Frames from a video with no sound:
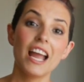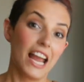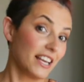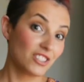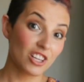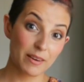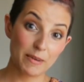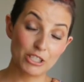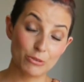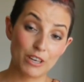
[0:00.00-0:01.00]
He's not like
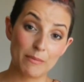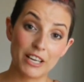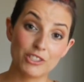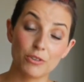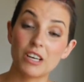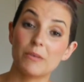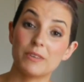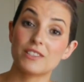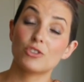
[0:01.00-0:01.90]
my daughter. My daughter was